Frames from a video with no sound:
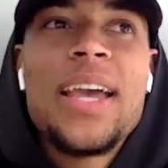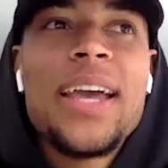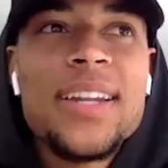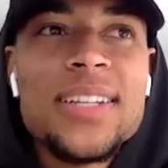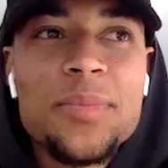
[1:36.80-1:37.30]

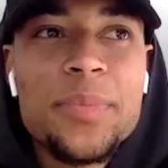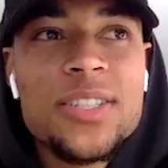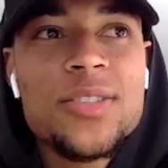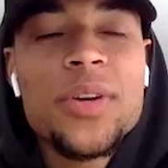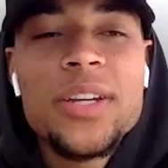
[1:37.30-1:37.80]
Yeah, it is a
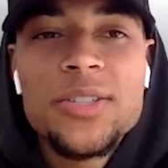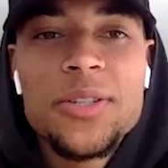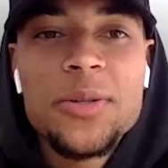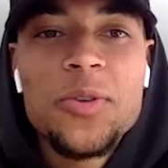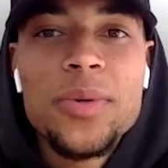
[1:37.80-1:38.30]
bit strange
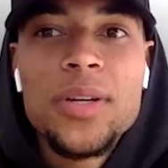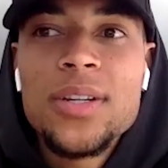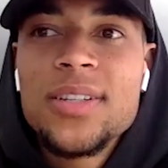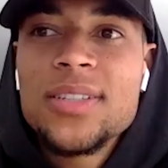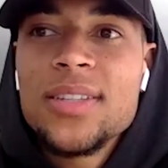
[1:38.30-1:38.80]
though, to be
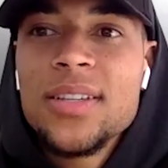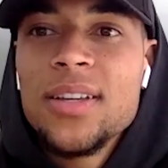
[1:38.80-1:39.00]
honest.